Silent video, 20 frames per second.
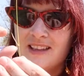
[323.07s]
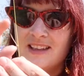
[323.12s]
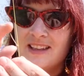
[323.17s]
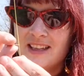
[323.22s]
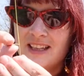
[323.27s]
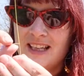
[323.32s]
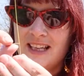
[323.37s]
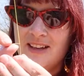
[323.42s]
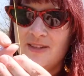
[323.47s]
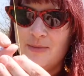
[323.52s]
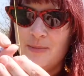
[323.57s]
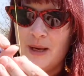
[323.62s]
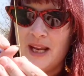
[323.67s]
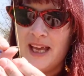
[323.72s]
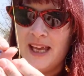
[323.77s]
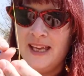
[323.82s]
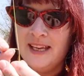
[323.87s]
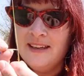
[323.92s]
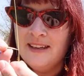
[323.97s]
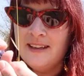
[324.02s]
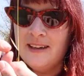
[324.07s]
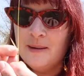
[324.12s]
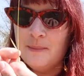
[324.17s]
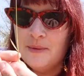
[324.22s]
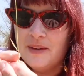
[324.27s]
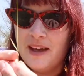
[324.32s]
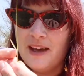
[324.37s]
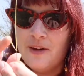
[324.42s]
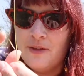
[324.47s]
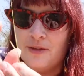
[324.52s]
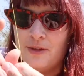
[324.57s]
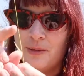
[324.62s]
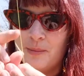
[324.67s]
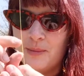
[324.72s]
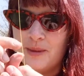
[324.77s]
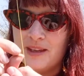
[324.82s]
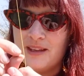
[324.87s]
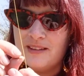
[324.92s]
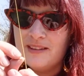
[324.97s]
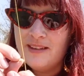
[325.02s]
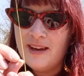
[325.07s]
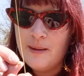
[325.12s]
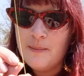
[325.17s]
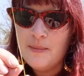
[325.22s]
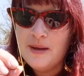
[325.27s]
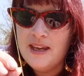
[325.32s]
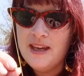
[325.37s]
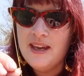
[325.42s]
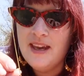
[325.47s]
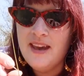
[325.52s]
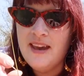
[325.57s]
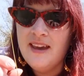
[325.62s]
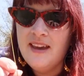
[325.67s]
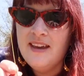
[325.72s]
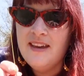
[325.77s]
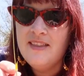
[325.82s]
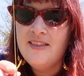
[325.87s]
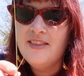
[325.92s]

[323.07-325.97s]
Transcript: that the leaf blade comes out from the stem here.